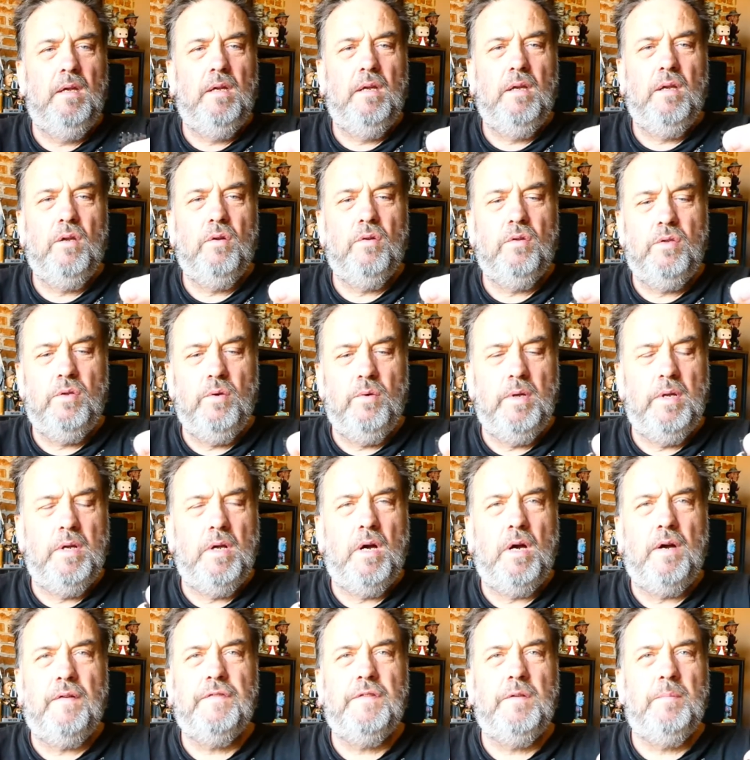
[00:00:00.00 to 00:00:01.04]
you're doing
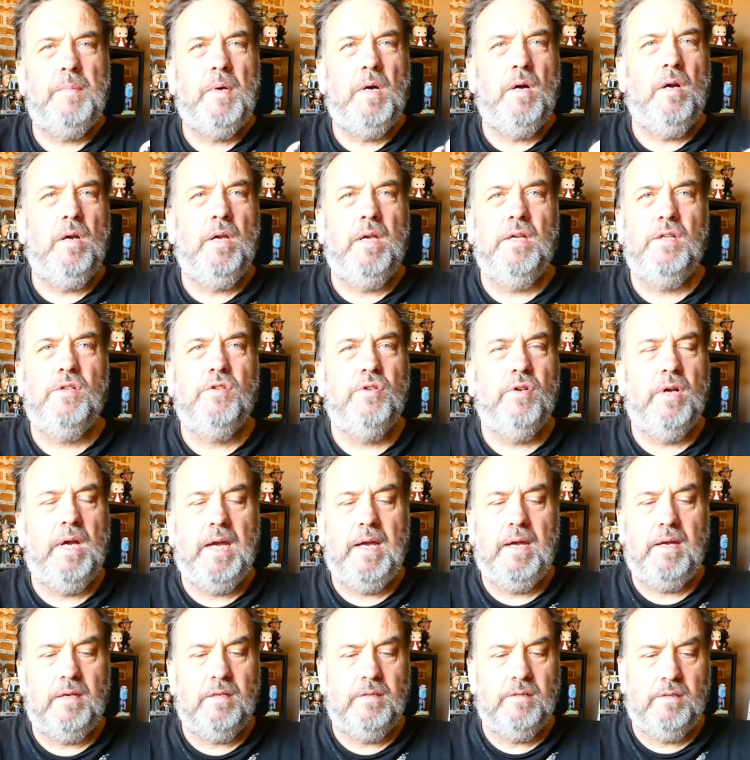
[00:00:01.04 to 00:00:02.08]
aftermarket
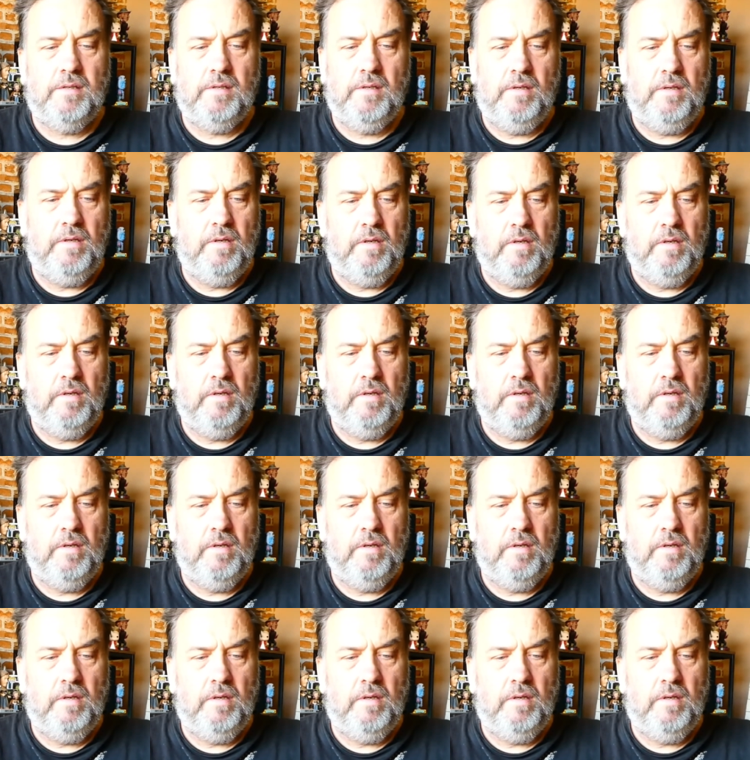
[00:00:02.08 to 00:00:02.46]
tracks,